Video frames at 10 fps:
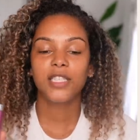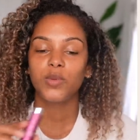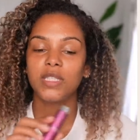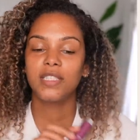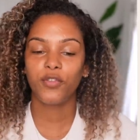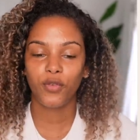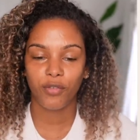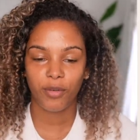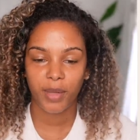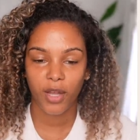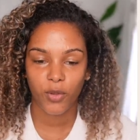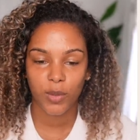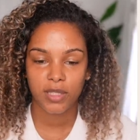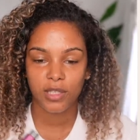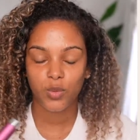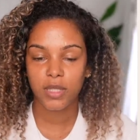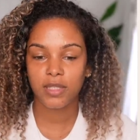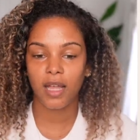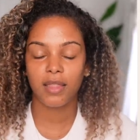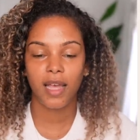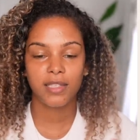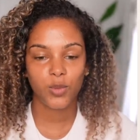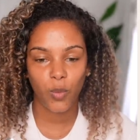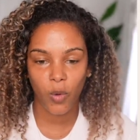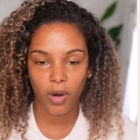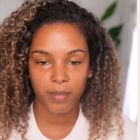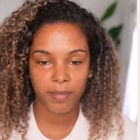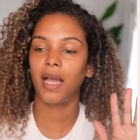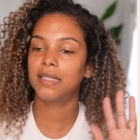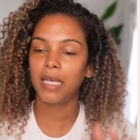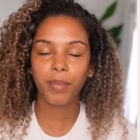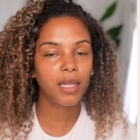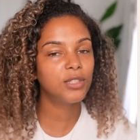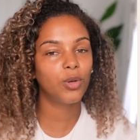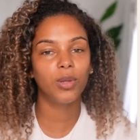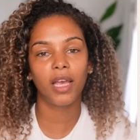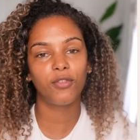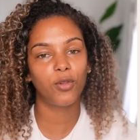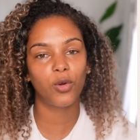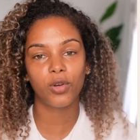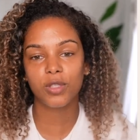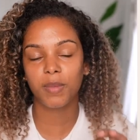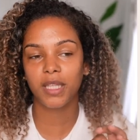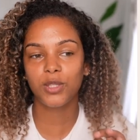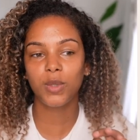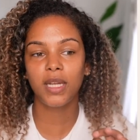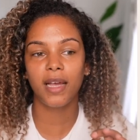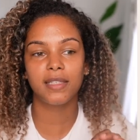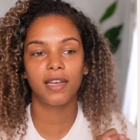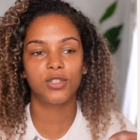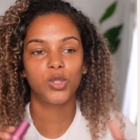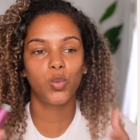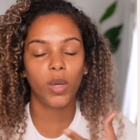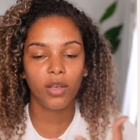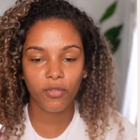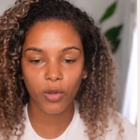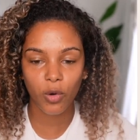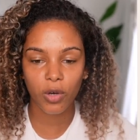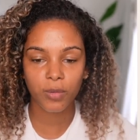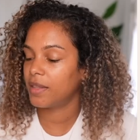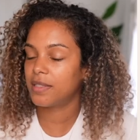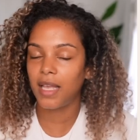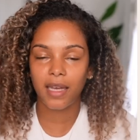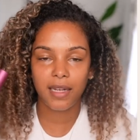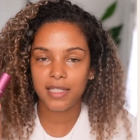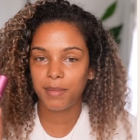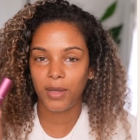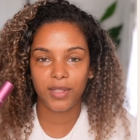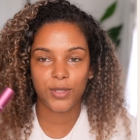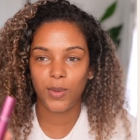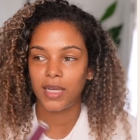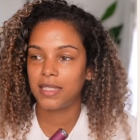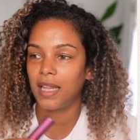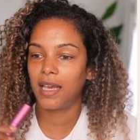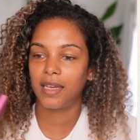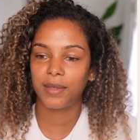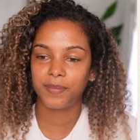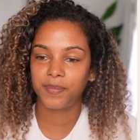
This one's different from the other ones. This one's less warm. I typically don't like florals, but this one has like a sweet floral. The second I smell this one, it's like,